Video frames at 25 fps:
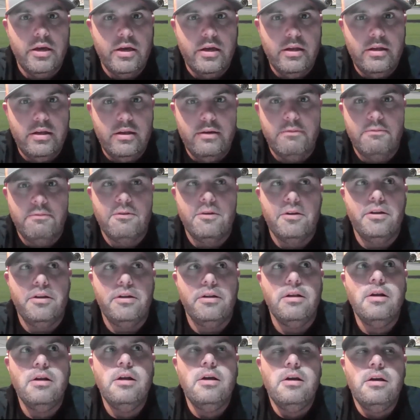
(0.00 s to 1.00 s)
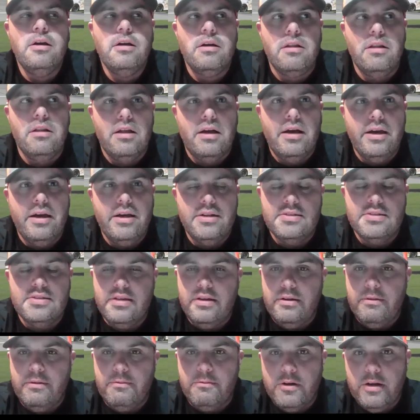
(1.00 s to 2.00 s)
at different clients
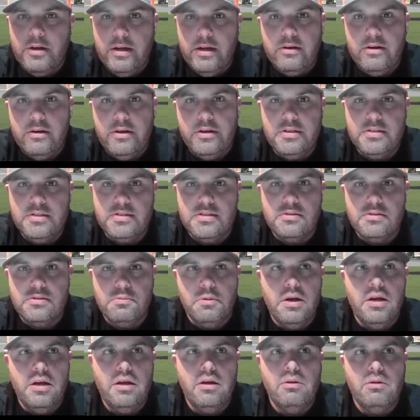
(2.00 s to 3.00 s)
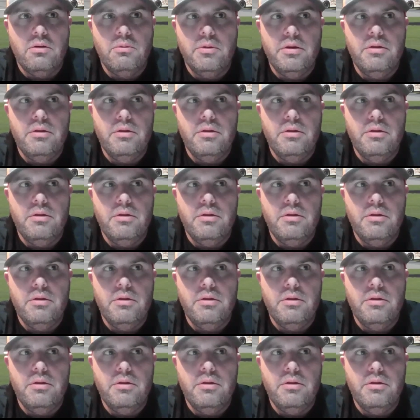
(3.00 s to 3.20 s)
in different areas as well.